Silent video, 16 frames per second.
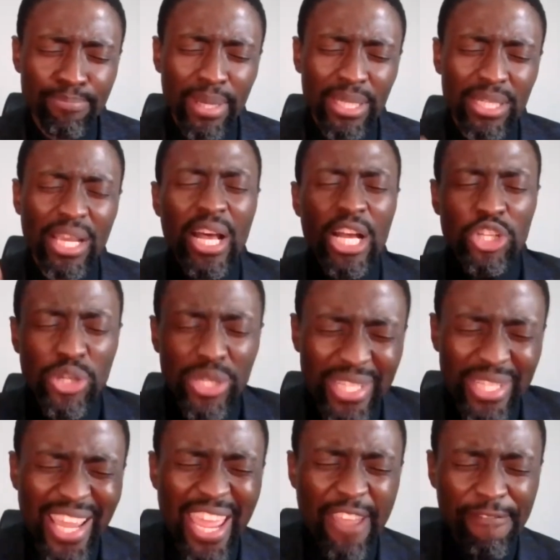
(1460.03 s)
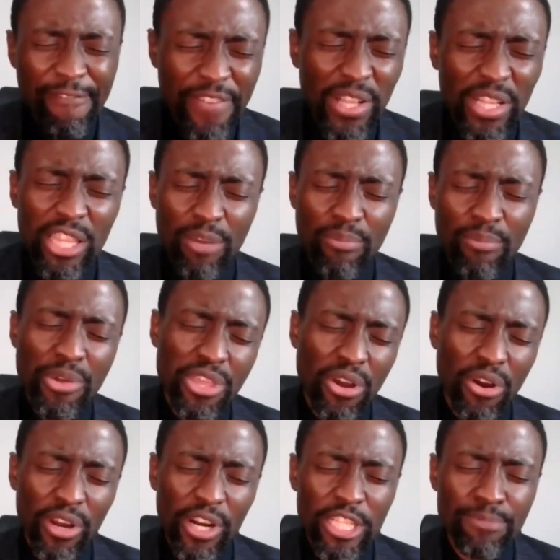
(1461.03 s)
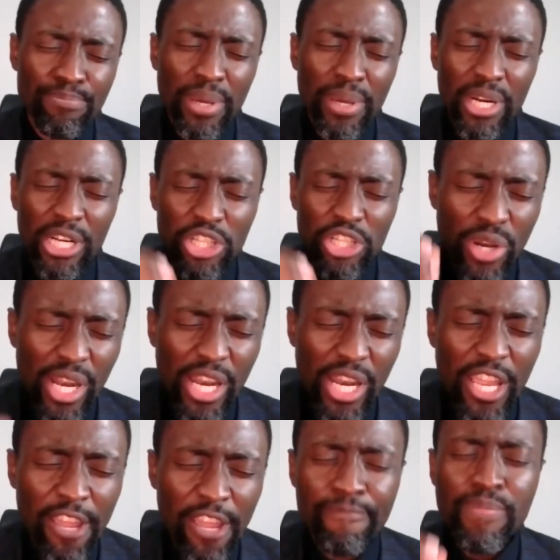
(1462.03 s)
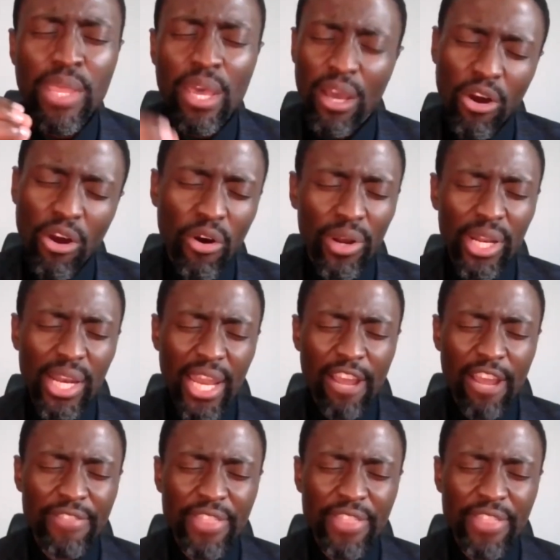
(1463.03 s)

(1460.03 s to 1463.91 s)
but today fill them with your Holy Spirit to live a holy life.